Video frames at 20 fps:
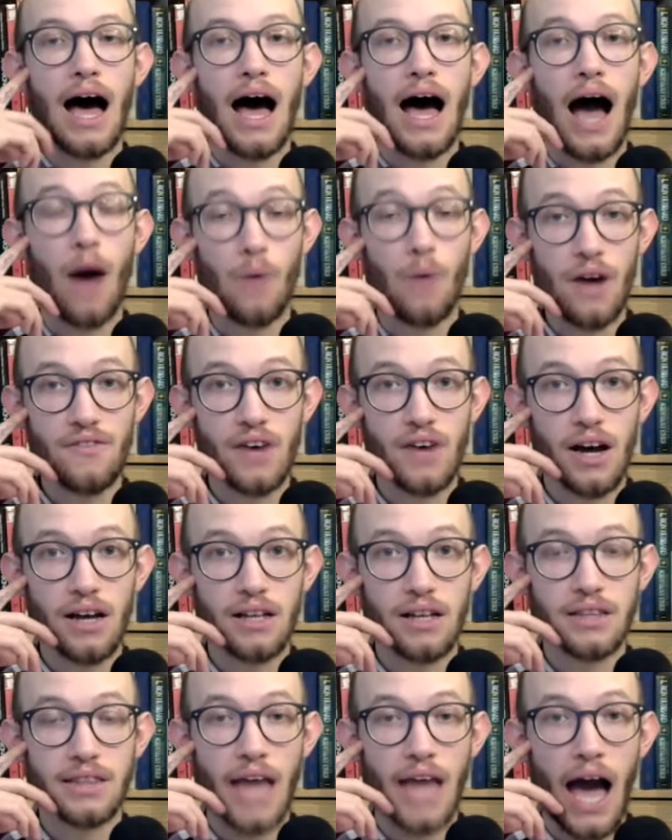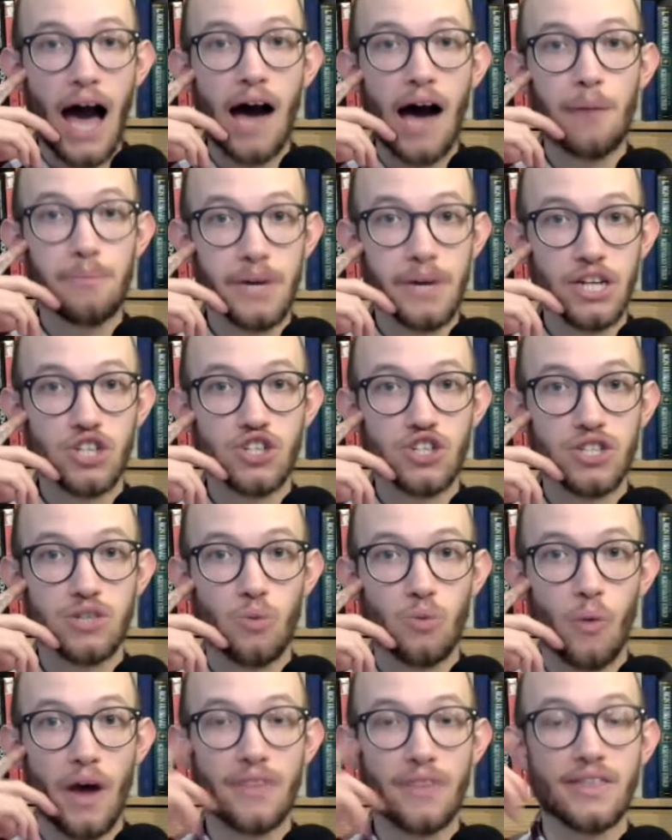However, there are pictures
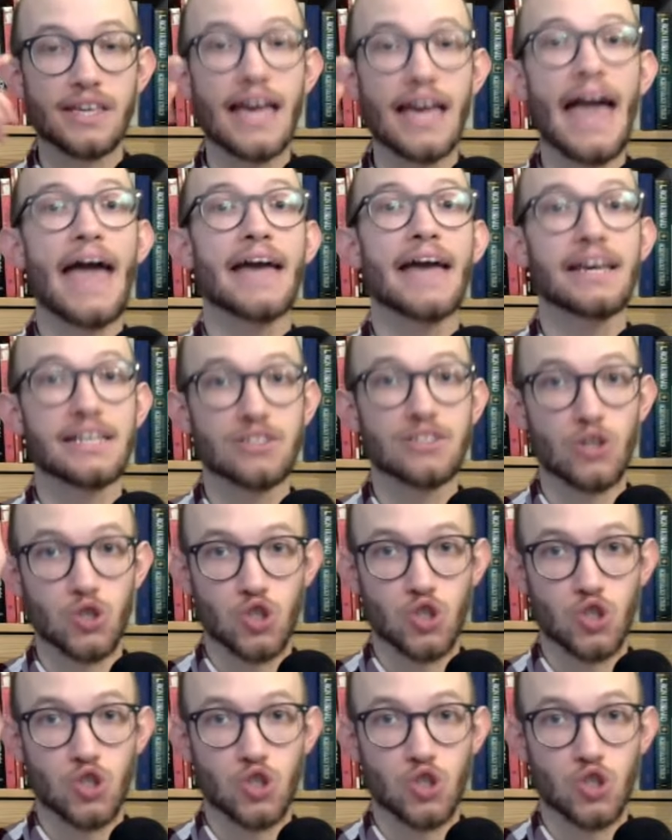where the A is on